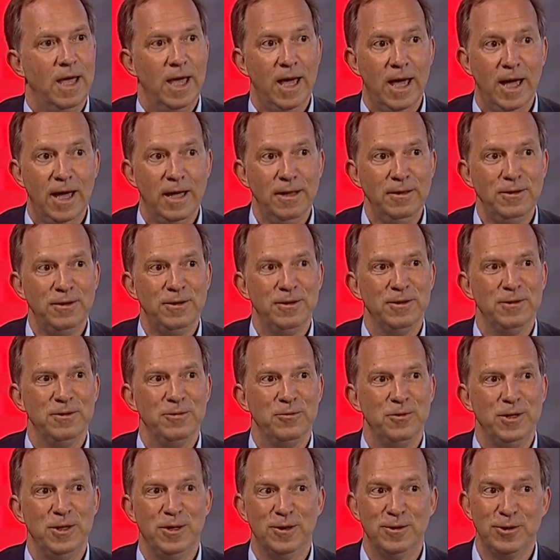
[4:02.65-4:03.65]
And
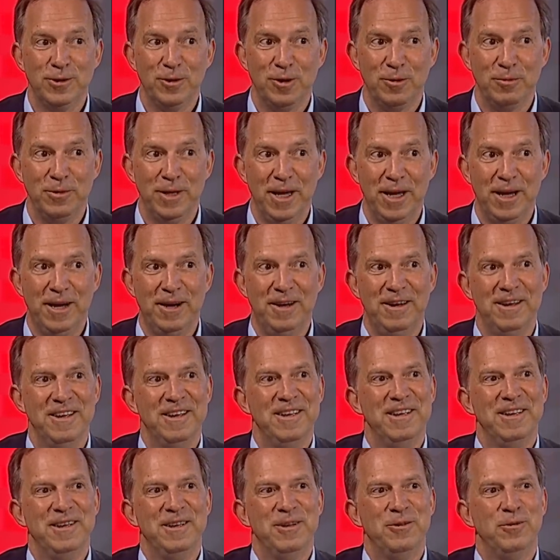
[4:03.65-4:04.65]
we don't stop there.
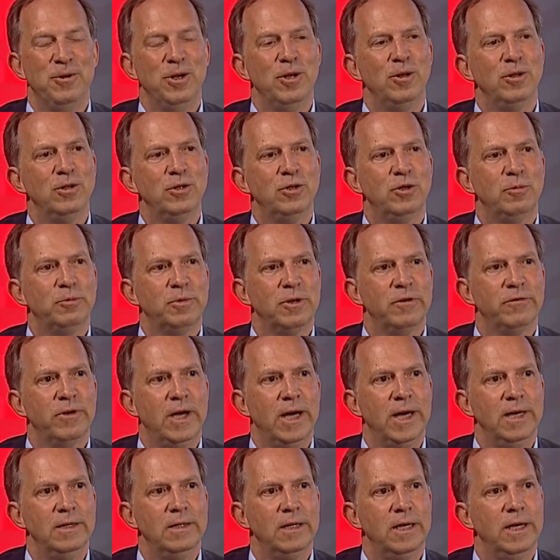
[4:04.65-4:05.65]
We also
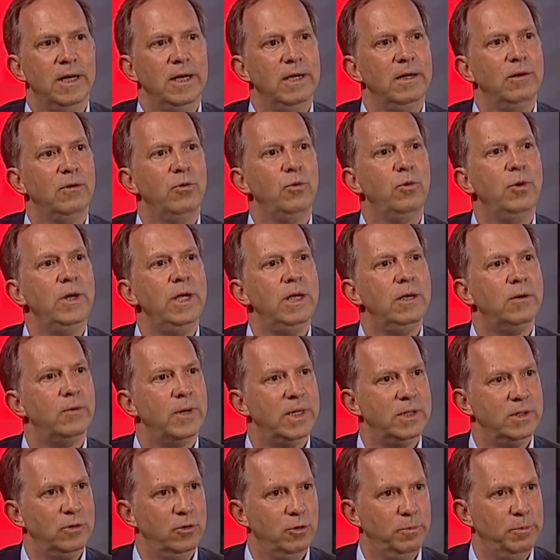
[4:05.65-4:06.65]
provide a
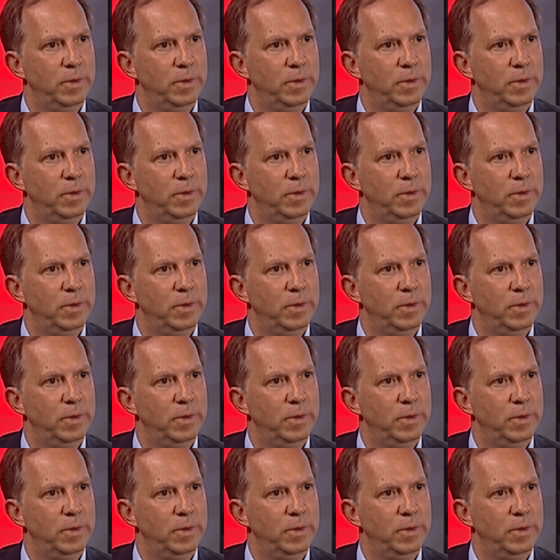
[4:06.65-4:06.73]
request